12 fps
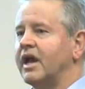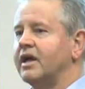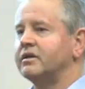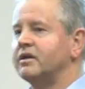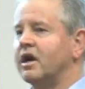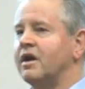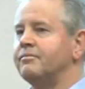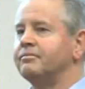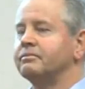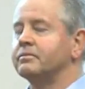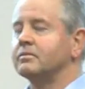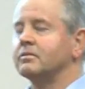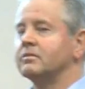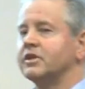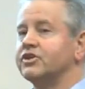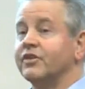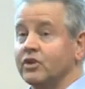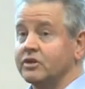and
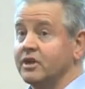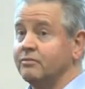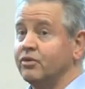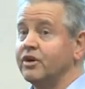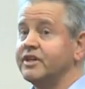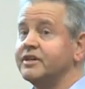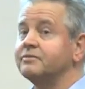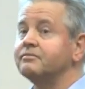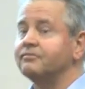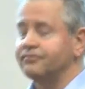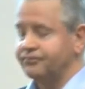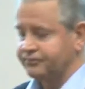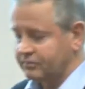difficulty in breathing.